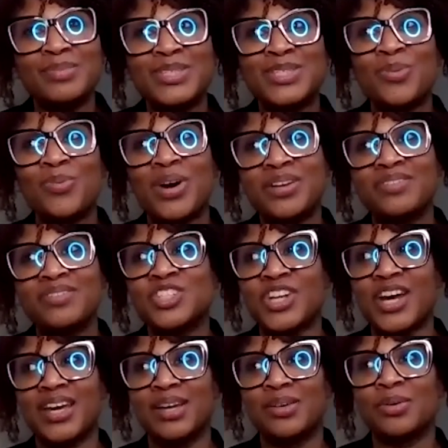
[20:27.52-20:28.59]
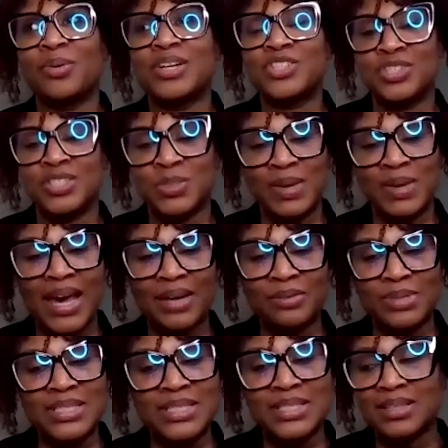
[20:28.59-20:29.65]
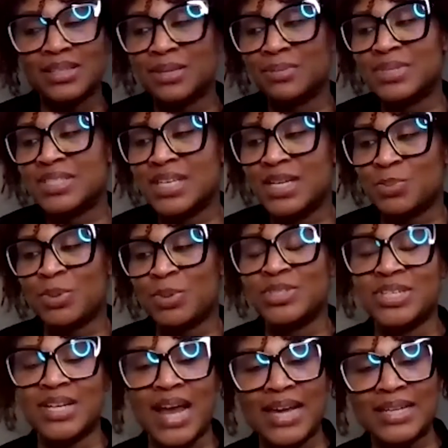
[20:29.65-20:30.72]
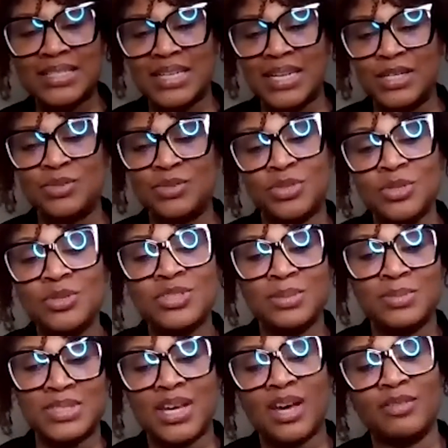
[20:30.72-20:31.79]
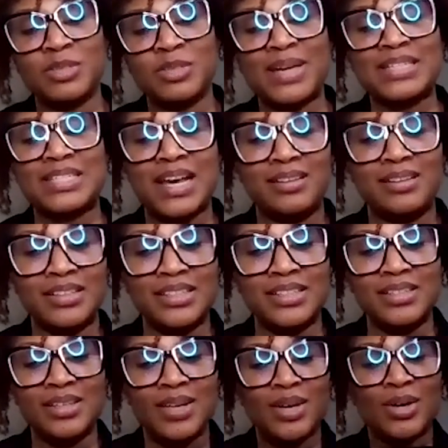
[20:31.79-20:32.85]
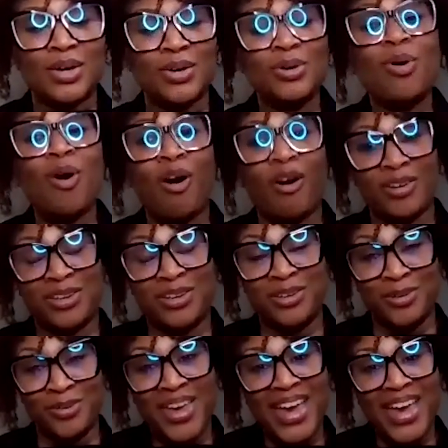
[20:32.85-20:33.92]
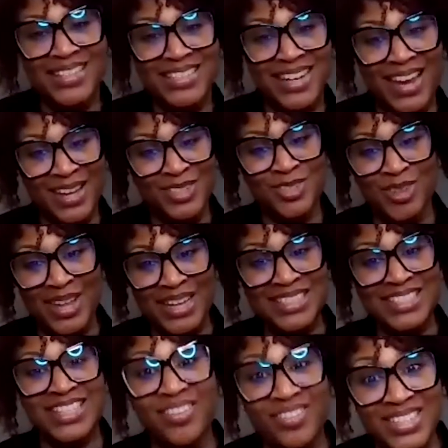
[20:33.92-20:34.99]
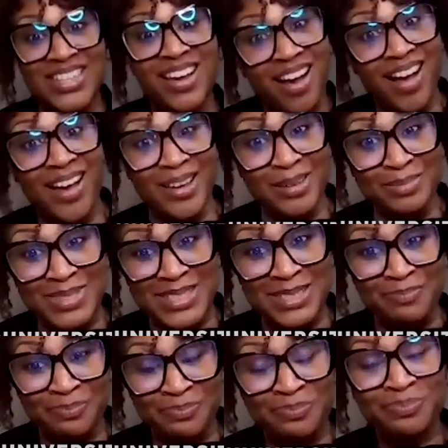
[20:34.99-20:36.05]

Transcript: So one of the check-in questions we had recently was each person had to introduce themselves by telling, "Who are you?" They had to answer that 7 times.